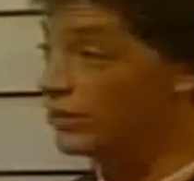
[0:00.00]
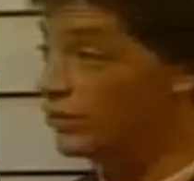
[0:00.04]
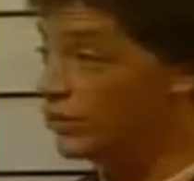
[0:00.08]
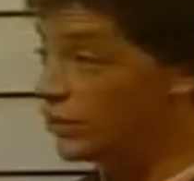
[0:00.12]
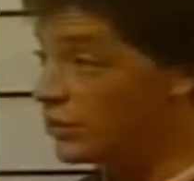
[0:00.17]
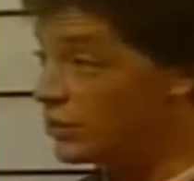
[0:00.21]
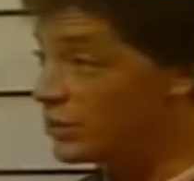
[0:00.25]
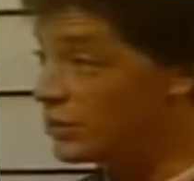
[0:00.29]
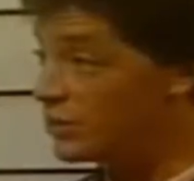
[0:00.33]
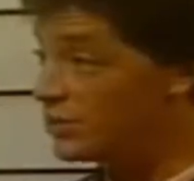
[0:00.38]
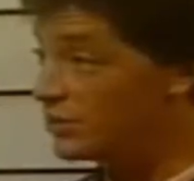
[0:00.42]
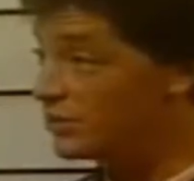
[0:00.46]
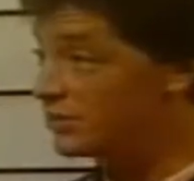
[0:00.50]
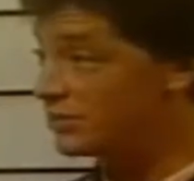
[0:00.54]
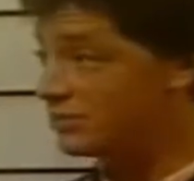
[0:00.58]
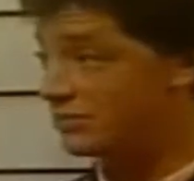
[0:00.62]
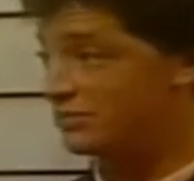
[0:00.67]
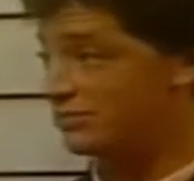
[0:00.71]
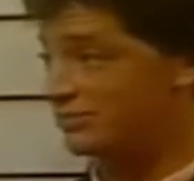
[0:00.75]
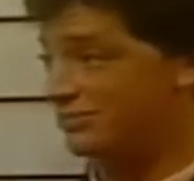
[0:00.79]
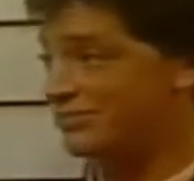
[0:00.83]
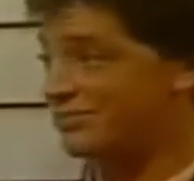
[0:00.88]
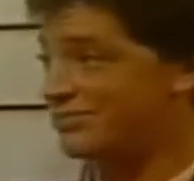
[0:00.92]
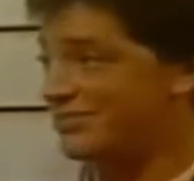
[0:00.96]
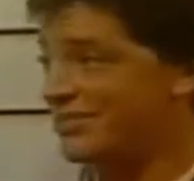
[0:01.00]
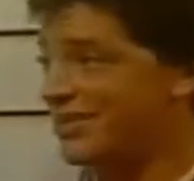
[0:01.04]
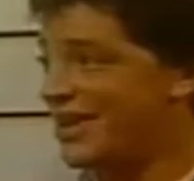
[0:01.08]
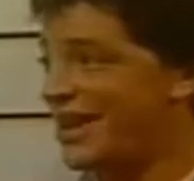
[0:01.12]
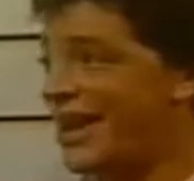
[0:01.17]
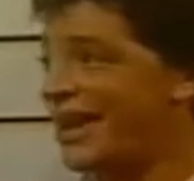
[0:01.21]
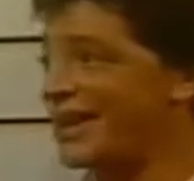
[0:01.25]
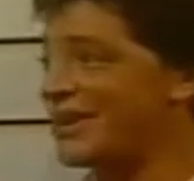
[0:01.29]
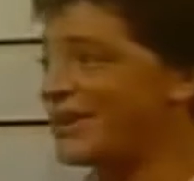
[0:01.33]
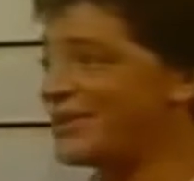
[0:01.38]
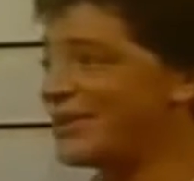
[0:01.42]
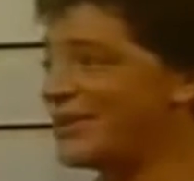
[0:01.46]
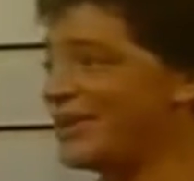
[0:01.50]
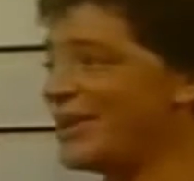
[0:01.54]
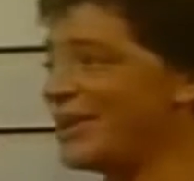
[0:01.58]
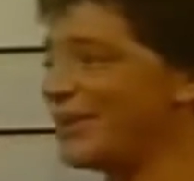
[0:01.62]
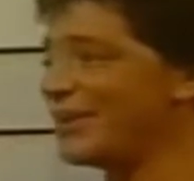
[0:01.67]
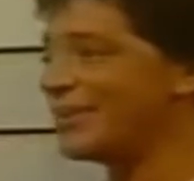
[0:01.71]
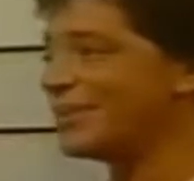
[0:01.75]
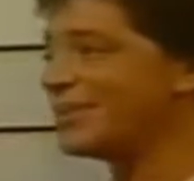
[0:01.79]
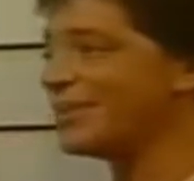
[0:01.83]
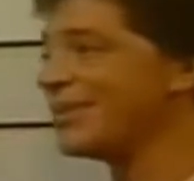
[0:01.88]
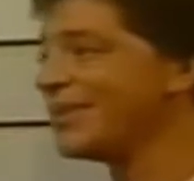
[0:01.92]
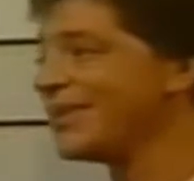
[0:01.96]
Do? I don't know.
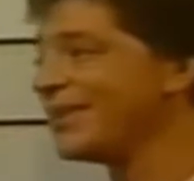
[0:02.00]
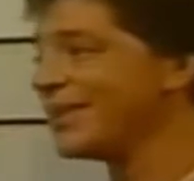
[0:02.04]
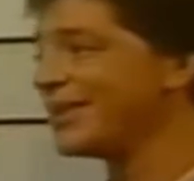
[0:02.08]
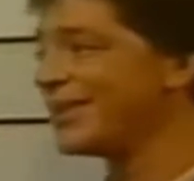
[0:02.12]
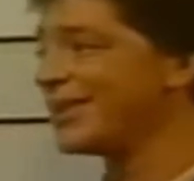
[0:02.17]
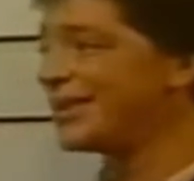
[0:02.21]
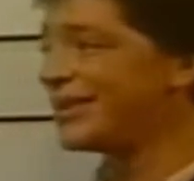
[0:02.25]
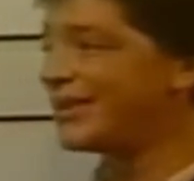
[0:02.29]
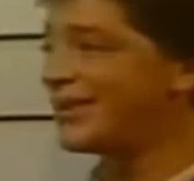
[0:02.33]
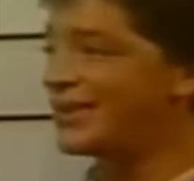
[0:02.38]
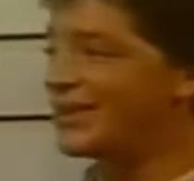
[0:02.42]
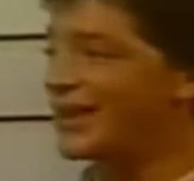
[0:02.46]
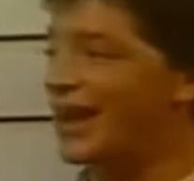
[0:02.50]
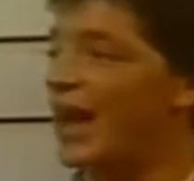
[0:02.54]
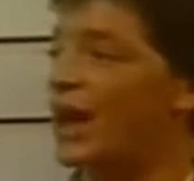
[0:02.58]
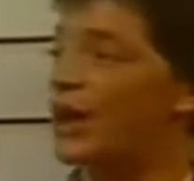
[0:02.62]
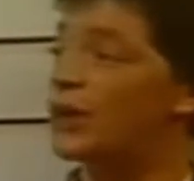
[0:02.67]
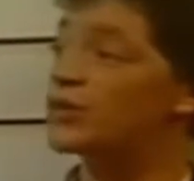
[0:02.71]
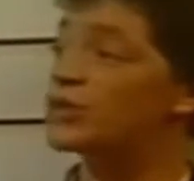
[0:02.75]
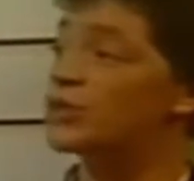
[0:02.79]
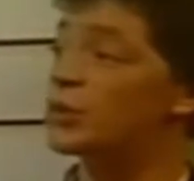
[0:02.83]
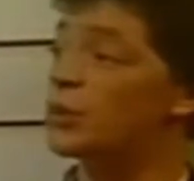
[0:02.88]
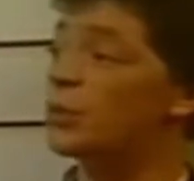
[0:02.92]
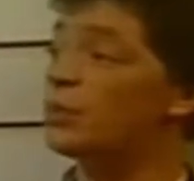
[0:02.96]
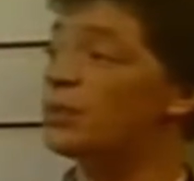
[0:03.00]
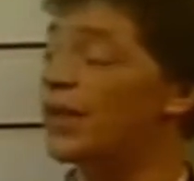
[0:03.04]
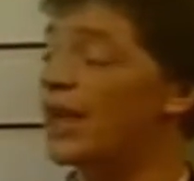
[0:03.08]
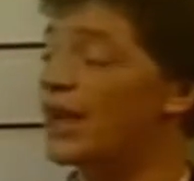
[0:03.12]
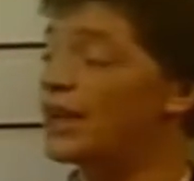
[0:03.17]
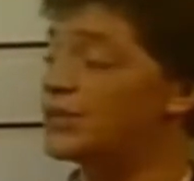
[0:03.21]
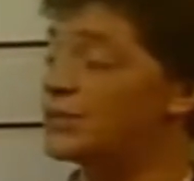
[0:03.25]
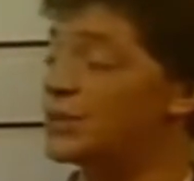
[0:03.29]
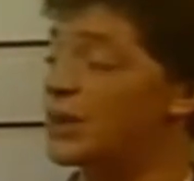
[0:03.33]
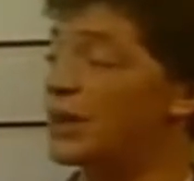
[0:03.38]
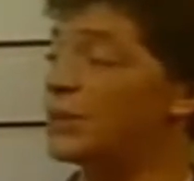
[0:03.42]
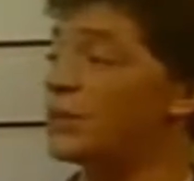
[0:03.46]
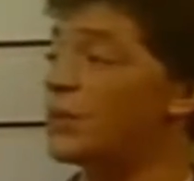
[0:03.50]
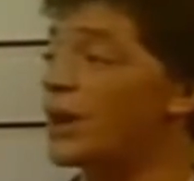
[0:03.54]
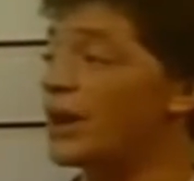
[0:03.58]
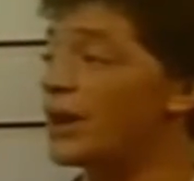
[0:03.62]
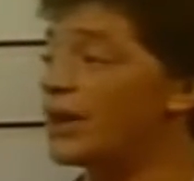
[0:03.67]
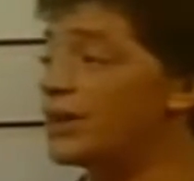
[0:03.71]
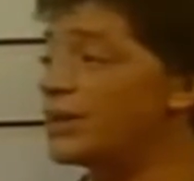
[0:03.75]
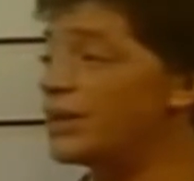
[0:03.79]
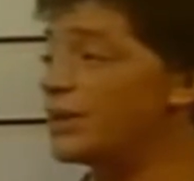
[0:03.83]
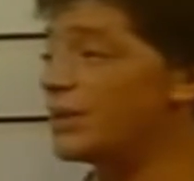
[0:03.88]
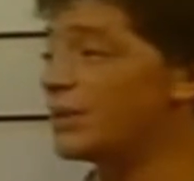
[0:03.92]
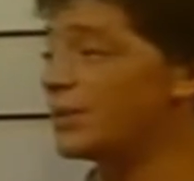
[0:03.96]
I also applied to
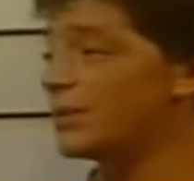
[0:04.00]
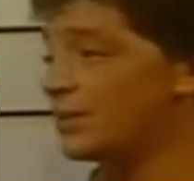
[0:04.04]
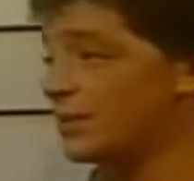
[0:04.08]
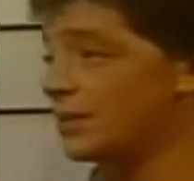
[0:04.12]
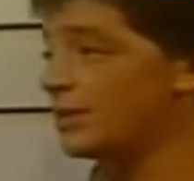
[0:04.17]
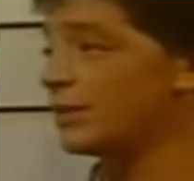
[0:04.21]
NYU.